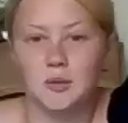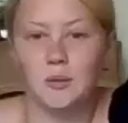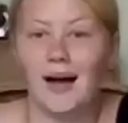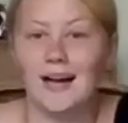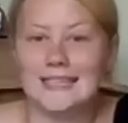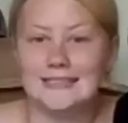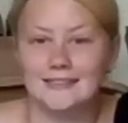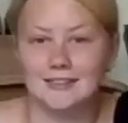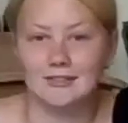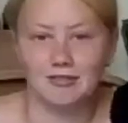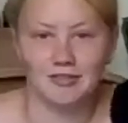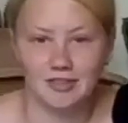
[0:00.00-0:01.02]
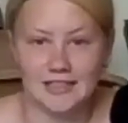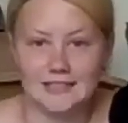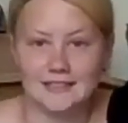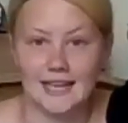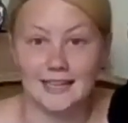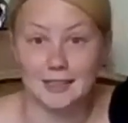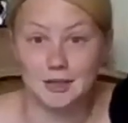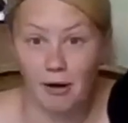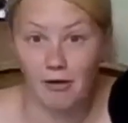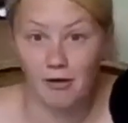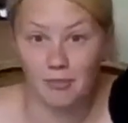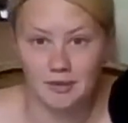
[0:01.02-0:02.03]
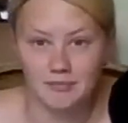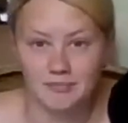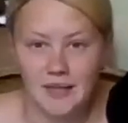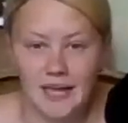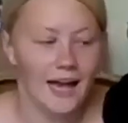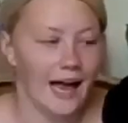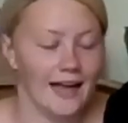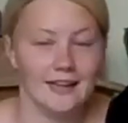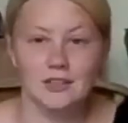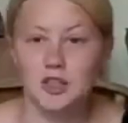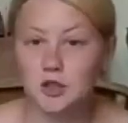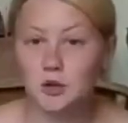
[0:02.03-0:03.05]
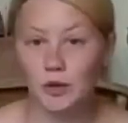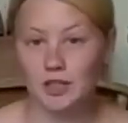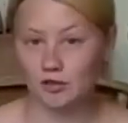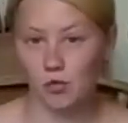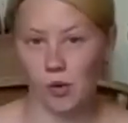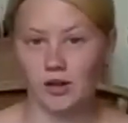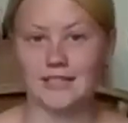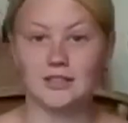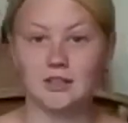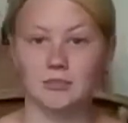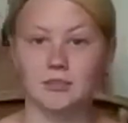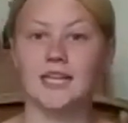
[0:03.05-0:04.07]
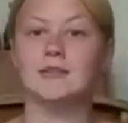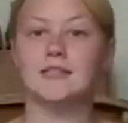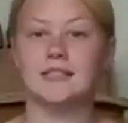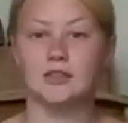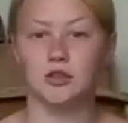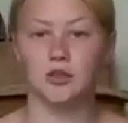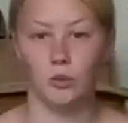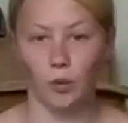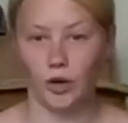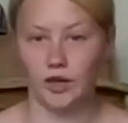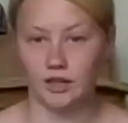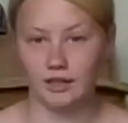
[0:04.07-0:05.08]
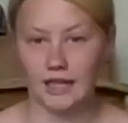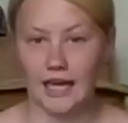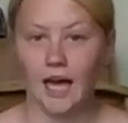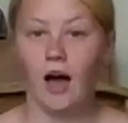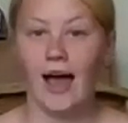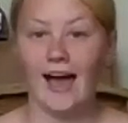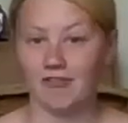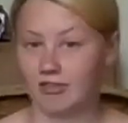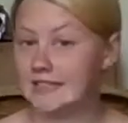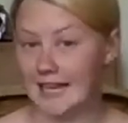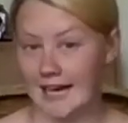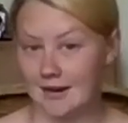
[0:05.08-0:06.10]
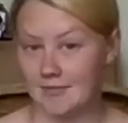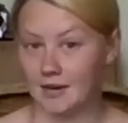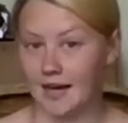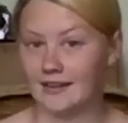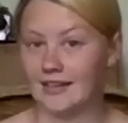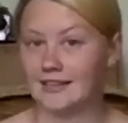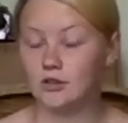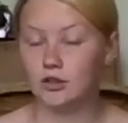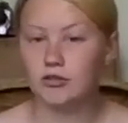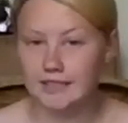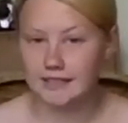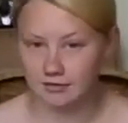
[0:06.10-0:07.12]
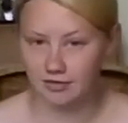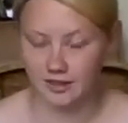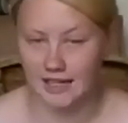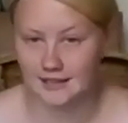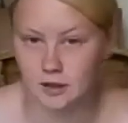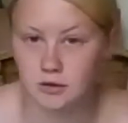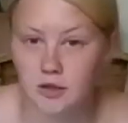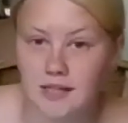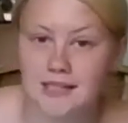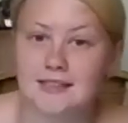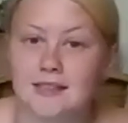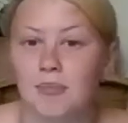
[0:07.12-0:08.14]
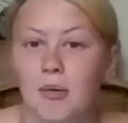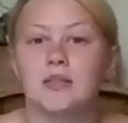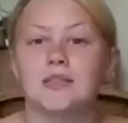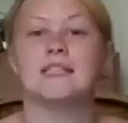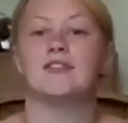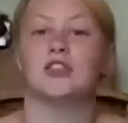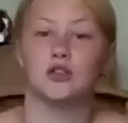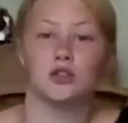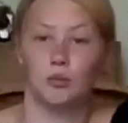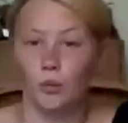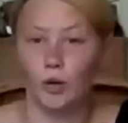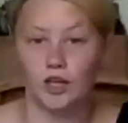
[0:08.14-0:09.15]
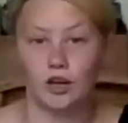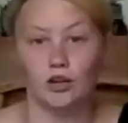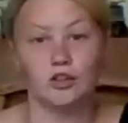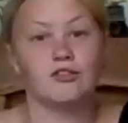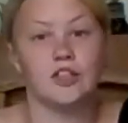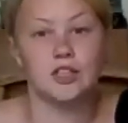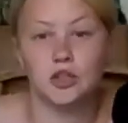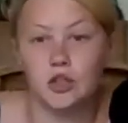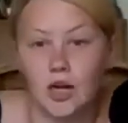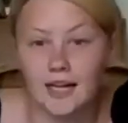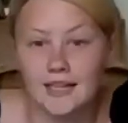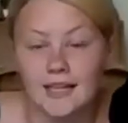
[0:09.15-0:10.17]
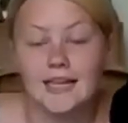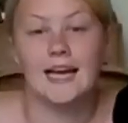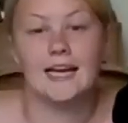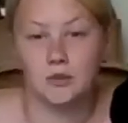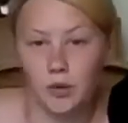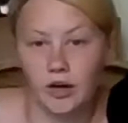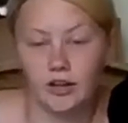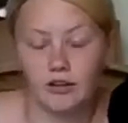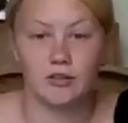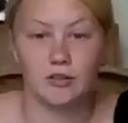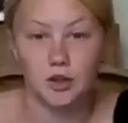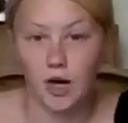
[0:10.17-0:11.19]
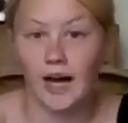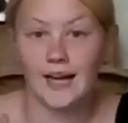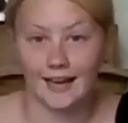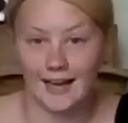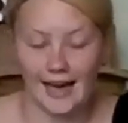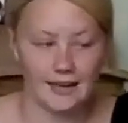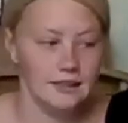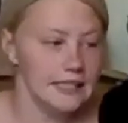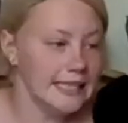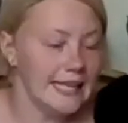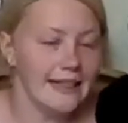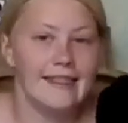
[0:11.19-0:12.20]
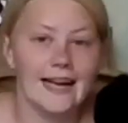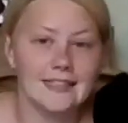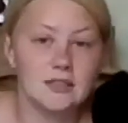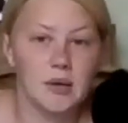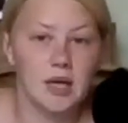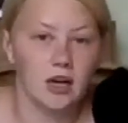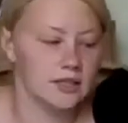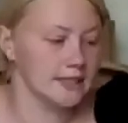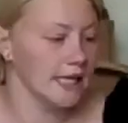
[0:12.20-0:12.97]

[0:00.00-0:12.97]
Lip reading: our instant freeze experiment. And just a word of warning, sometimes this doesn't work every time, and there's good reason for that. So don't get disappointed if it doesn't work on your first try. It's worth trying again. And that's because